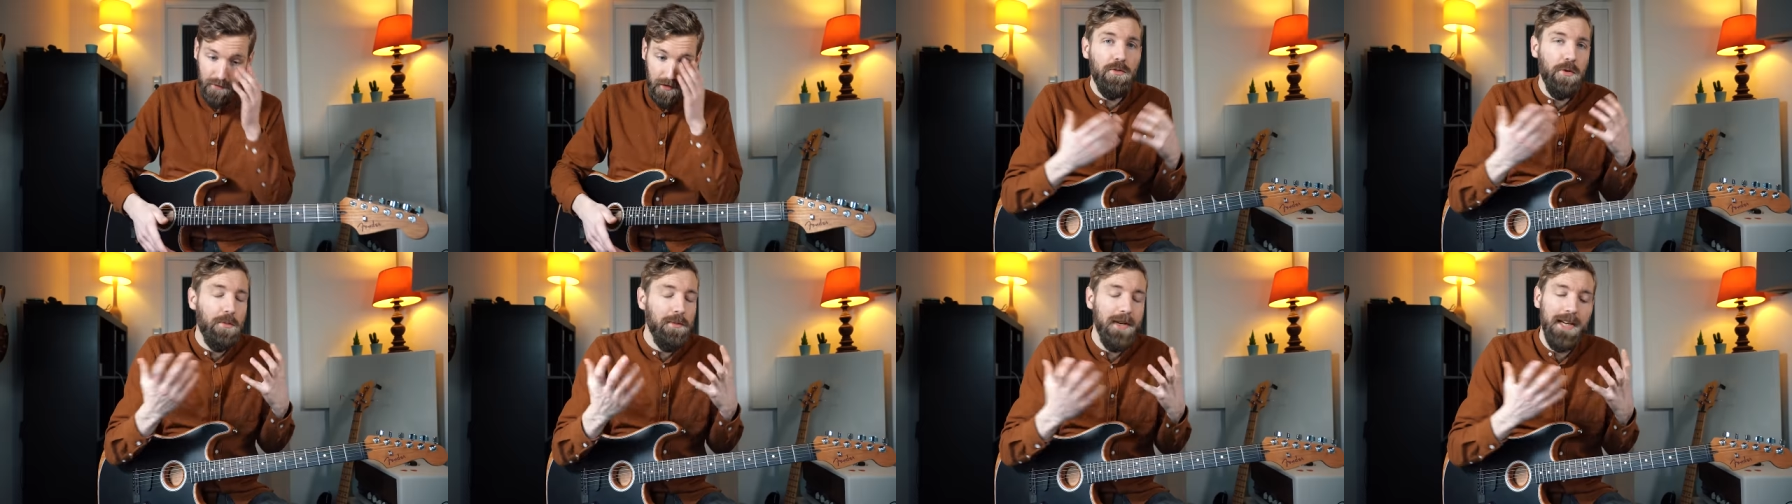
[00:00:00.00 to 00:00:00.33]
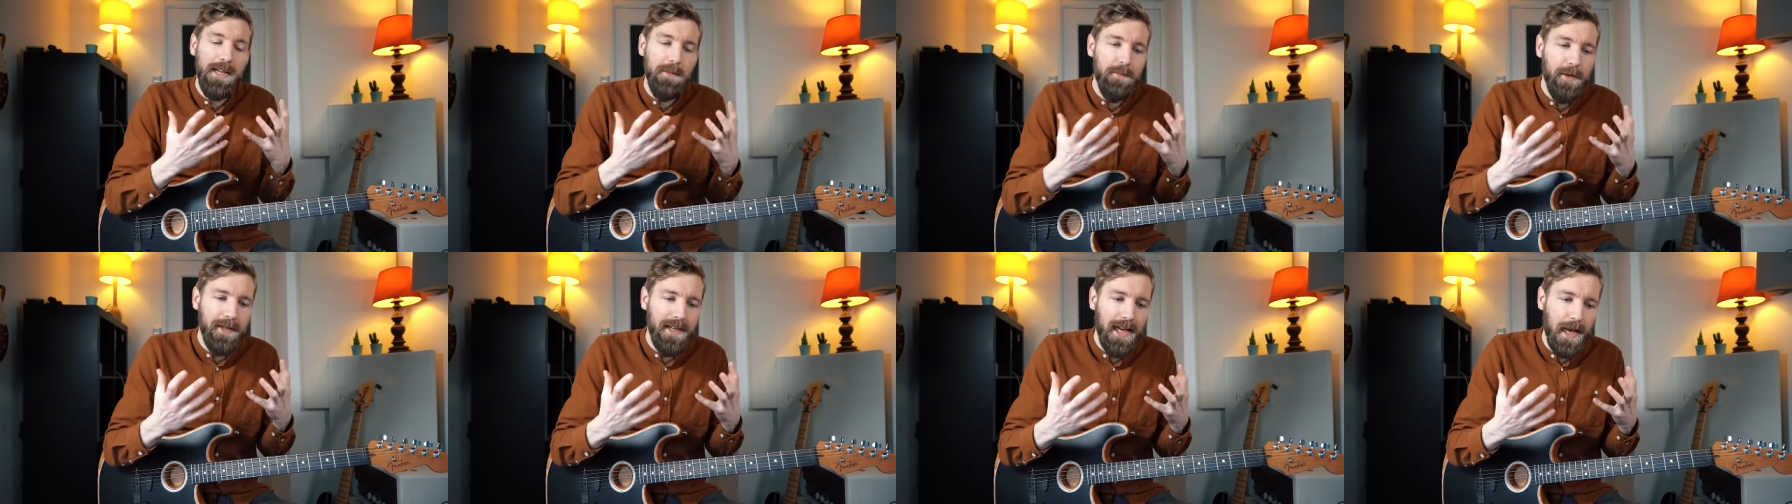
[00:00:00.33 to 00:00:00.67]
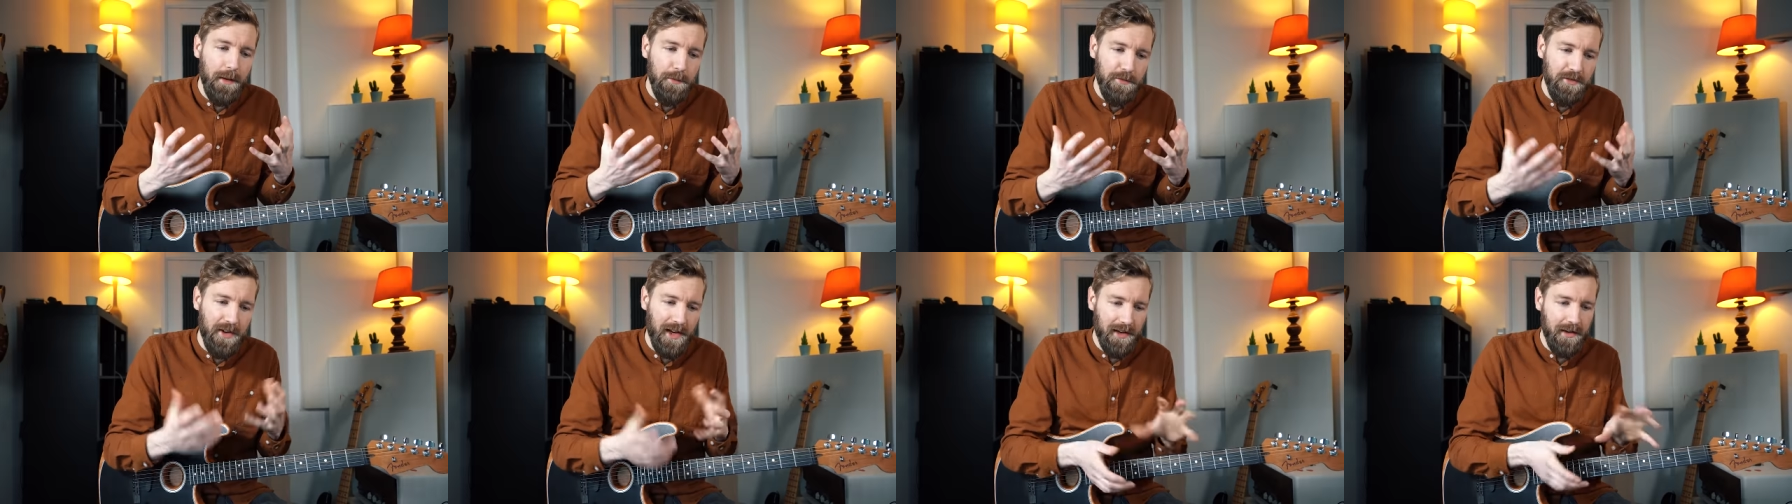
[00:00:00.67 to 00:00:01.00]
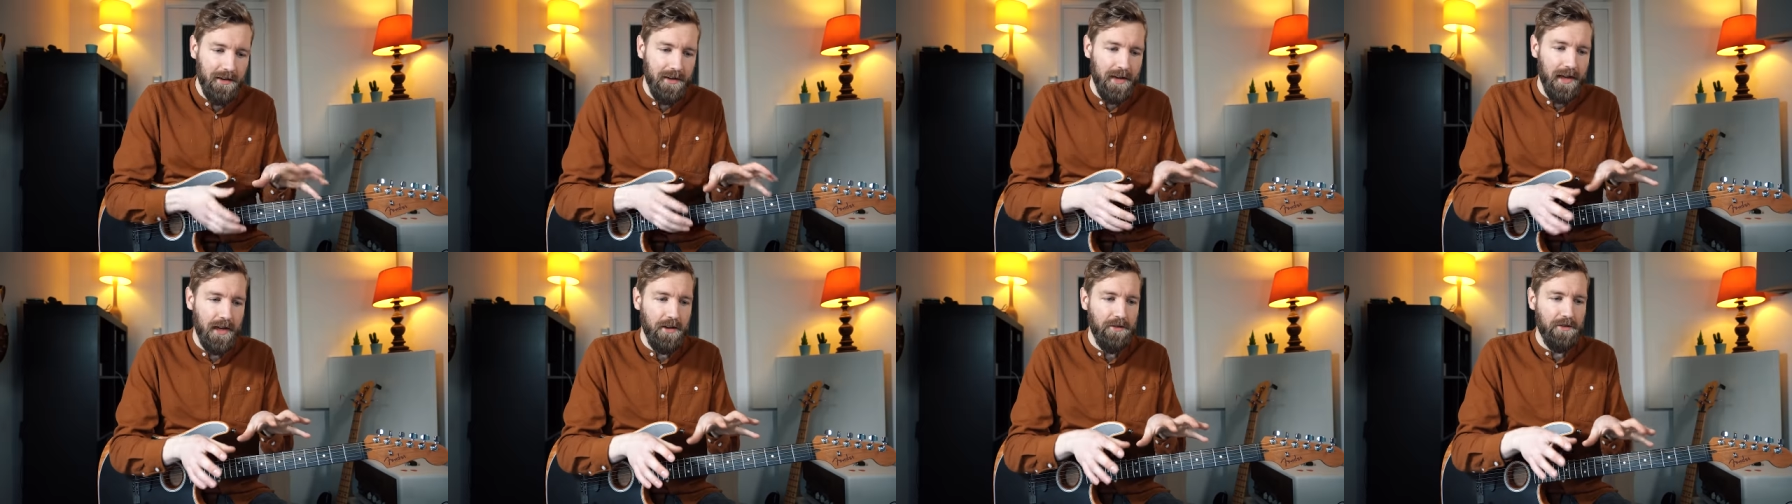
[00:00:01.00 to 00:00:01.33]
To me it became
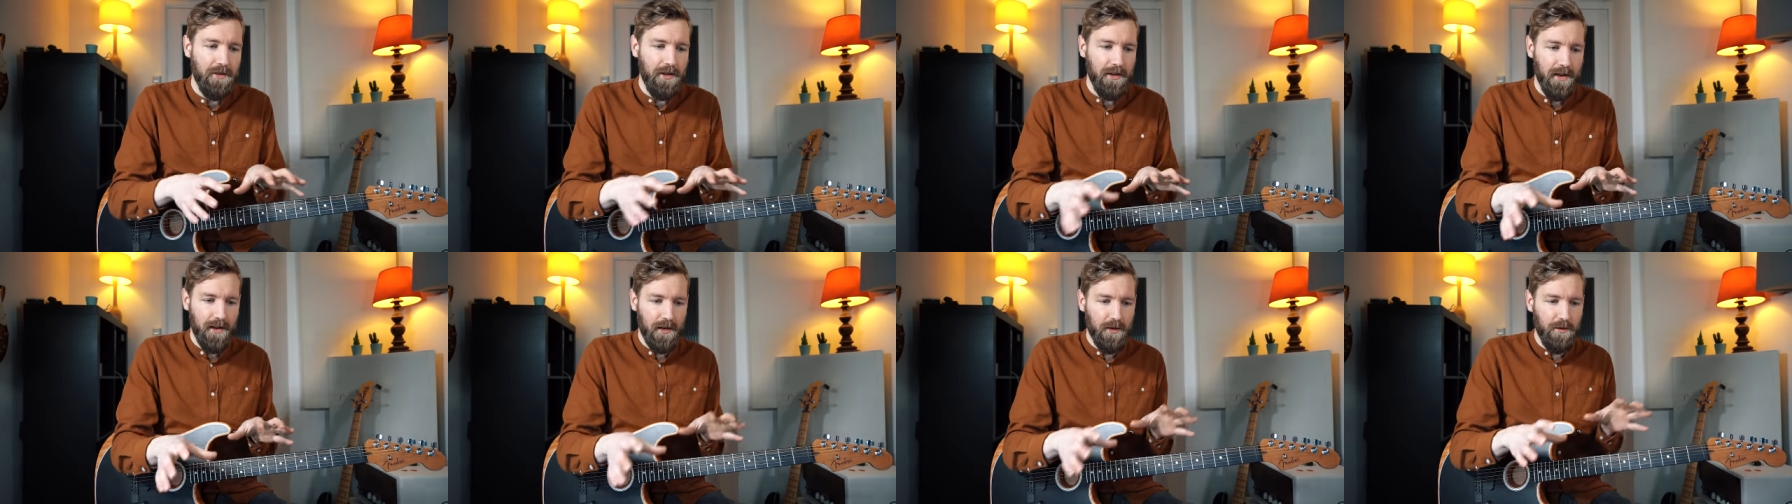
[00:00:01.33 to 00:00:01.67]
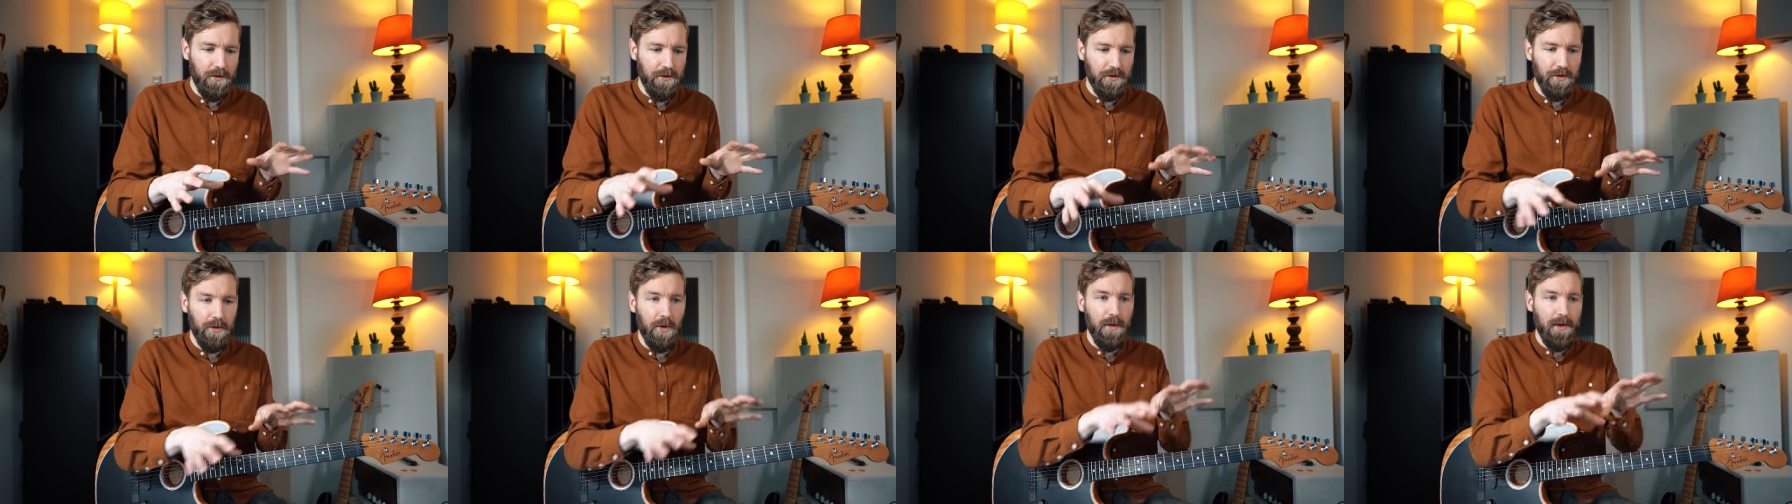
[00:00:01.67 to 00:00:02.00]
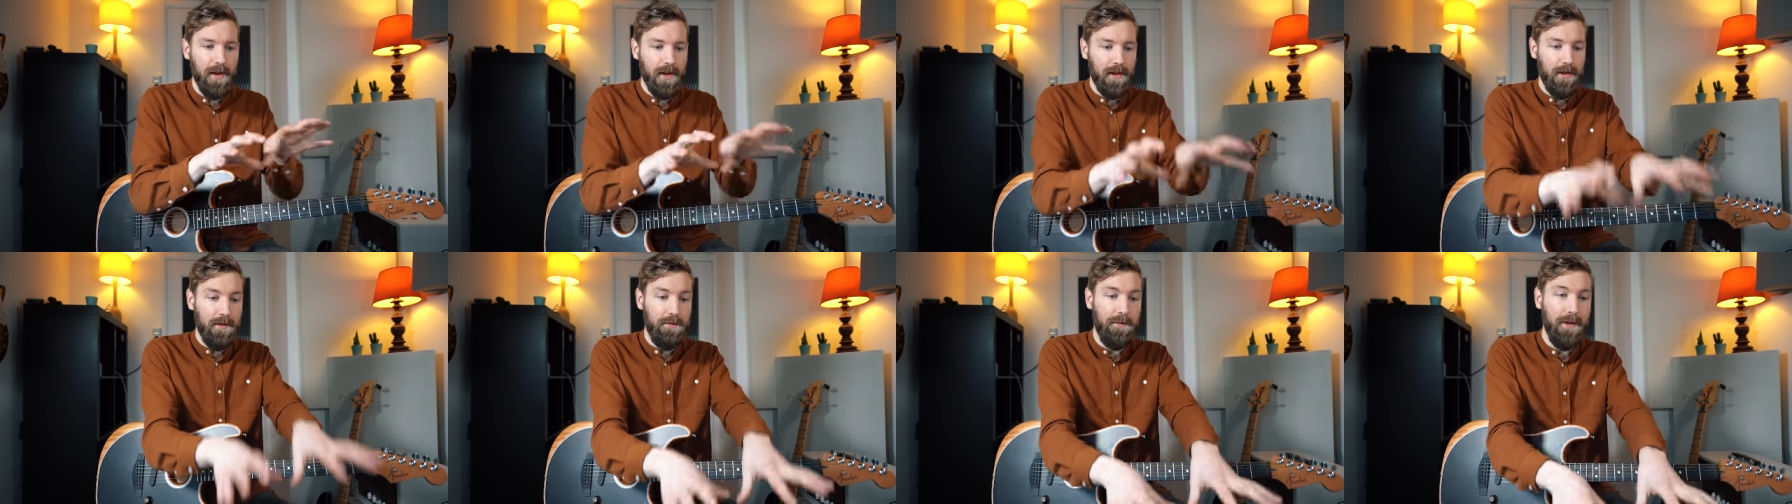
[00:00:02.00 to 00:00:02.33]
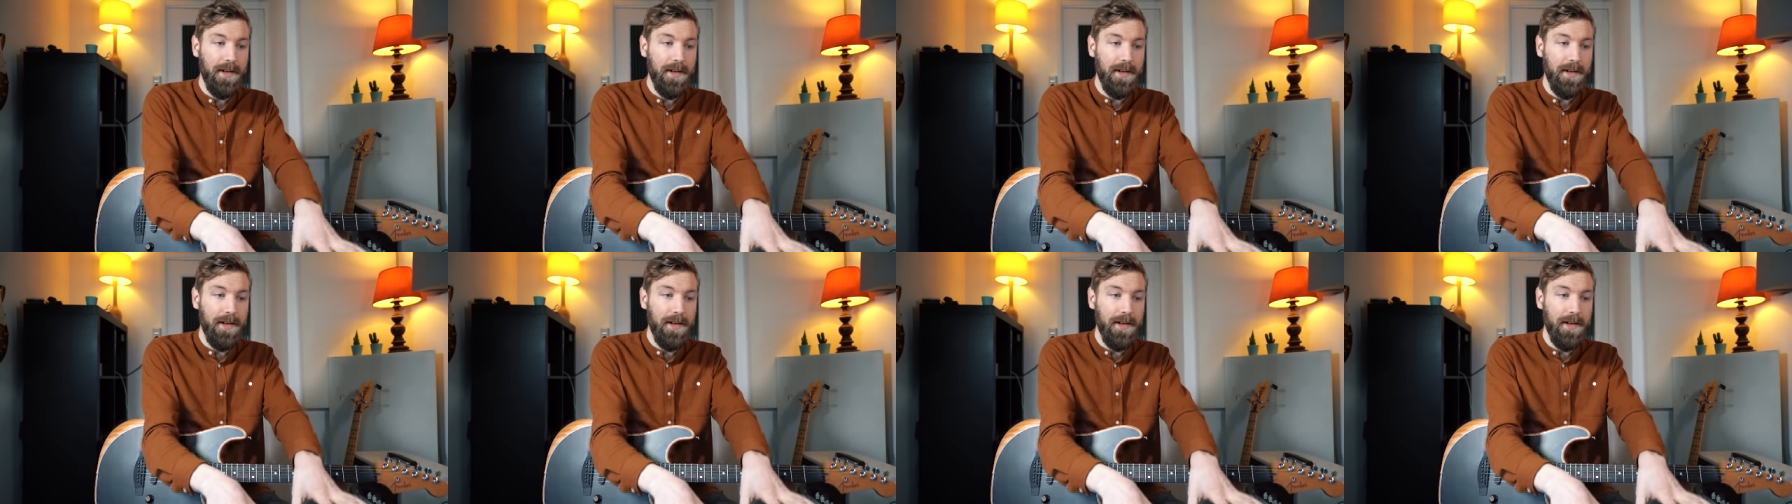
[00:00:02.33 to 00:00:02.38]
second nature, like controlling the